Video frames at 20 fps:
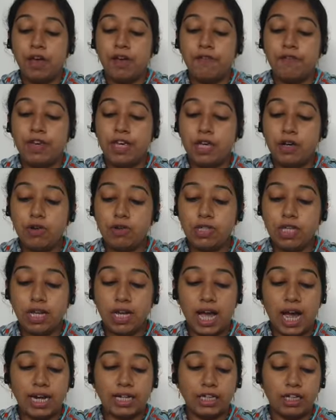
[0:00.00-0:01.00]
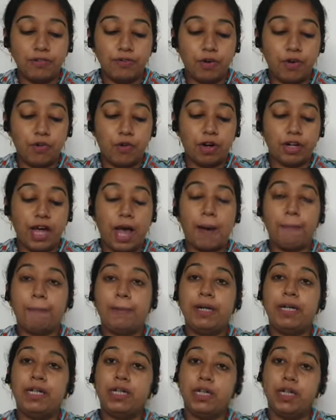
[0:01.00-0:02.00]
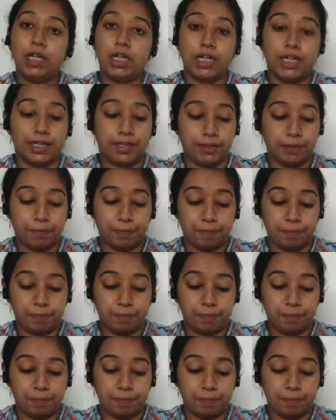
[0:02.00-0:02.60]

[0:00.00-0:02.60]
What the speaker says: we use the latter for what happened earlier.